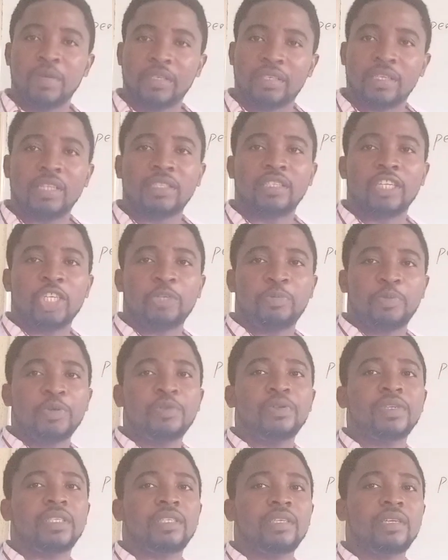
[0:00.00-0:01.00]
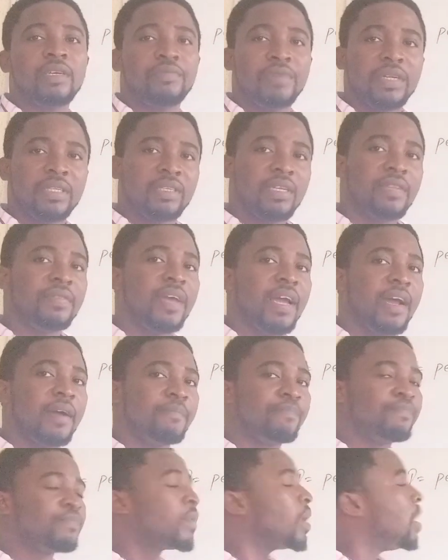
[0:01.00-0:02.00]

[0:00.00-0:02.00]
the percentage purity written there.